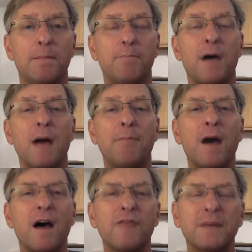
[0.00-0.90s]
pop
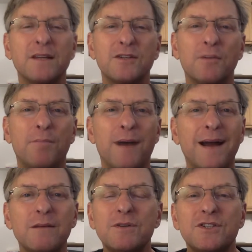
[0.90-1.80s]
off because your
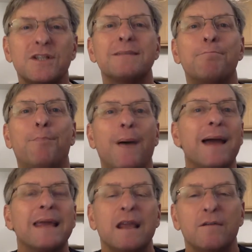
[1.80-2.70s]
body was just
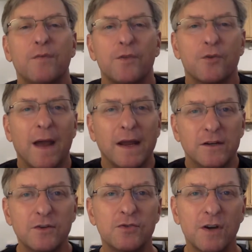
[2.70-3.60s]
begging for the right
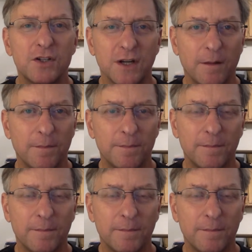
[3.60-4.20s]
nutrition.